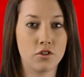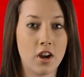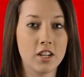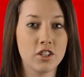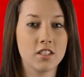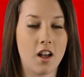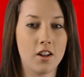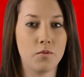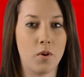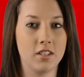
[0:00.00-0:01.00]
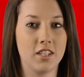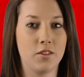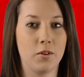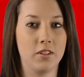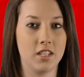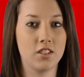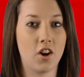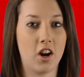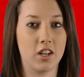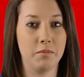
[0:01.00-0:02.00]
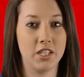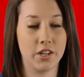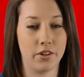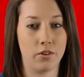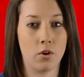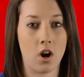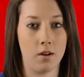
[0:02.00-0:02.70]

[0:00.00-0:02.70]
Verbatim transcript: Trash is unwanted or discarded material or